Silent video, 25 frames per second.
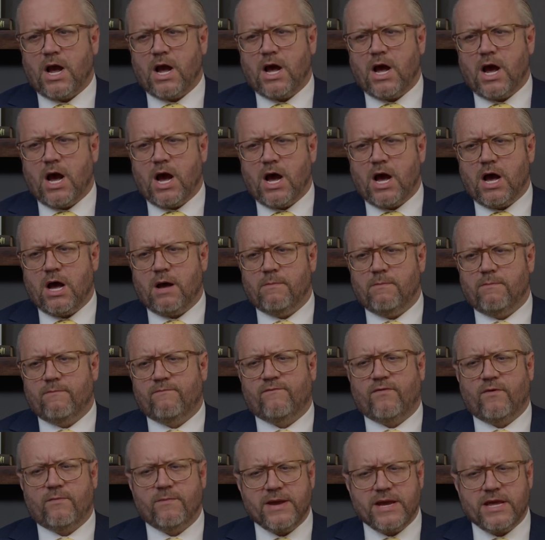Um,
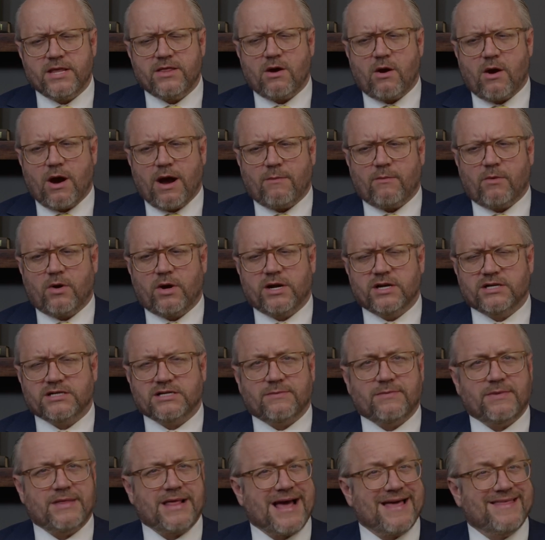for me, though, I'm looking at
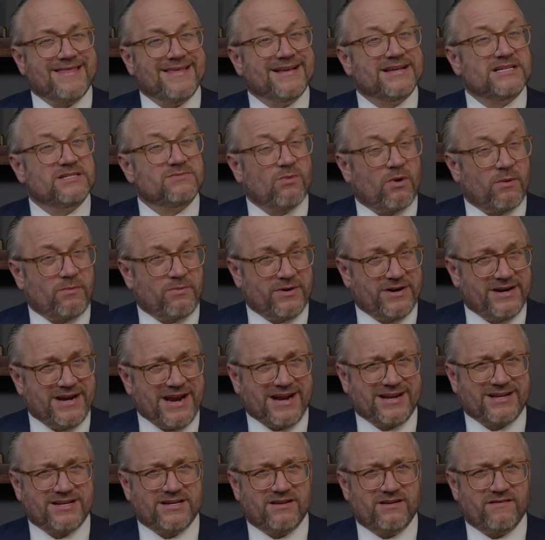something that I think is more
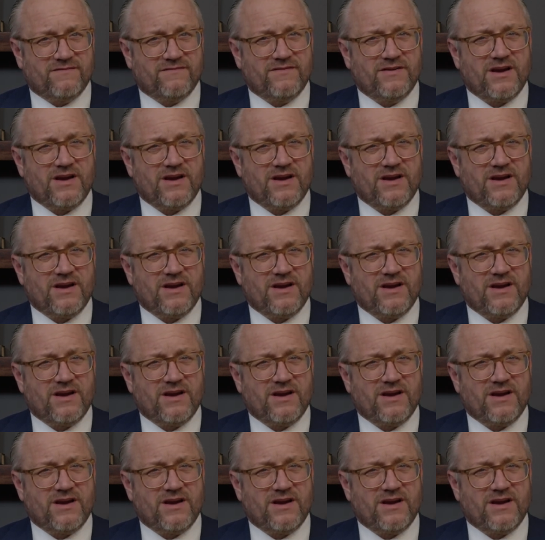predictive,